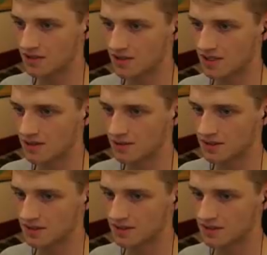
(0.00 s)
goes
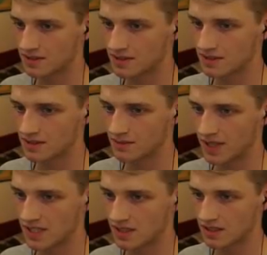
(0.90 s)
everyone,
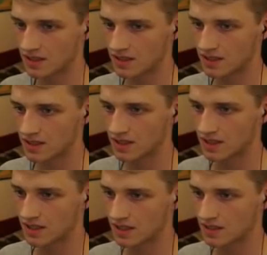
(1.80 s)
basically.
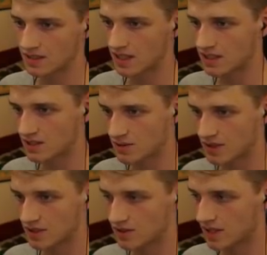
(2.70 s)
Quintana as
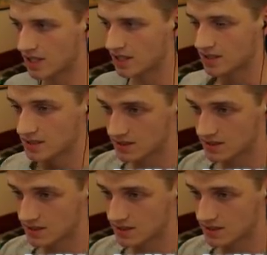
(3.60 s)
well, okay.